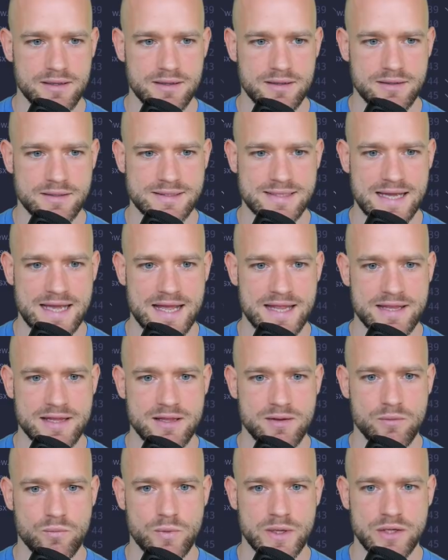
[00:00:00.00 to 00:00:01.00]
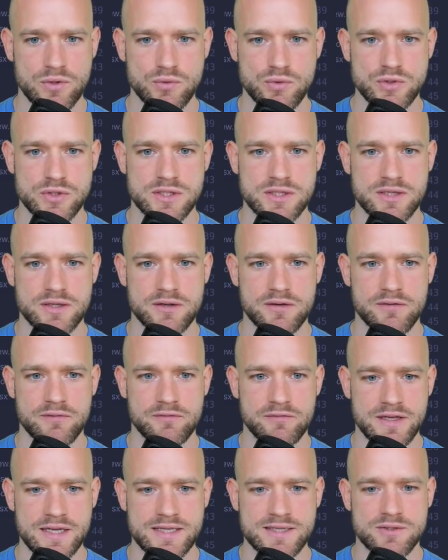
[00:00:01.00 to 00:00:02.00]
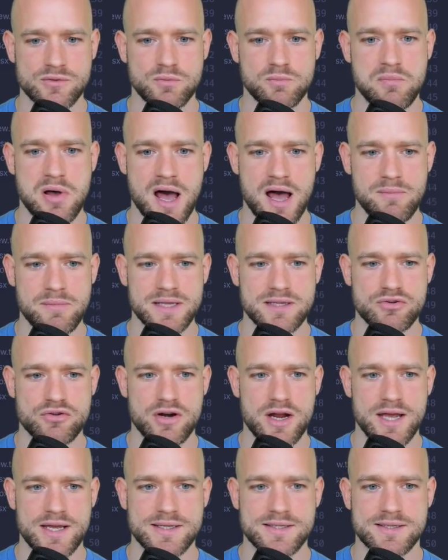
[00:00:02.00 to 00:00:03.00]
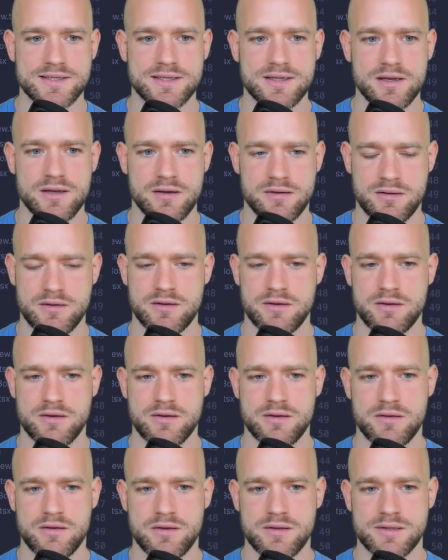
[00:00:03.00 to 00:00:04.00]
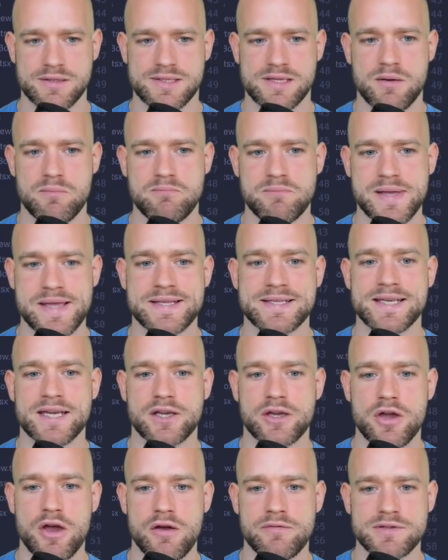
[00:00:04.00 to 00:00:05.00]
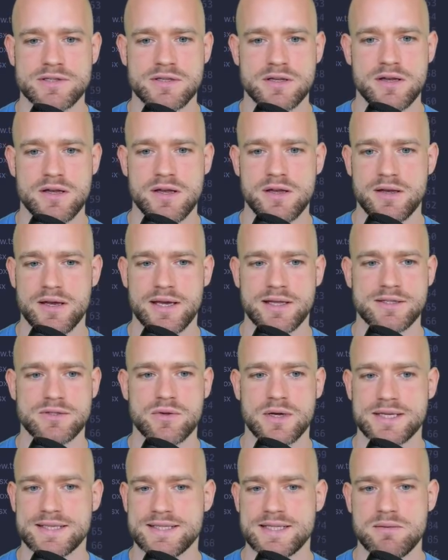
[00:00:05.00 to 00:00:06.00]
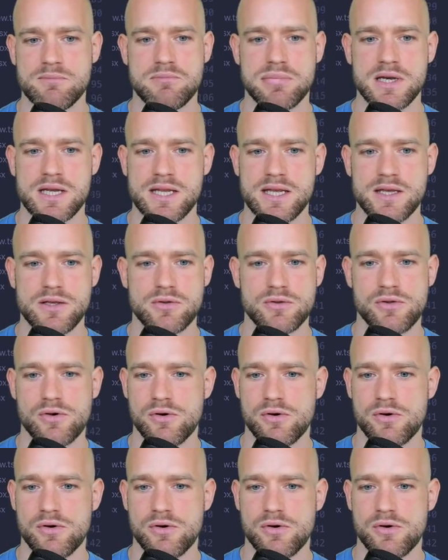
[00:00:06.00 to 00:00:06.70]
then we use these to parameterize some Bezier curves. And so I simply,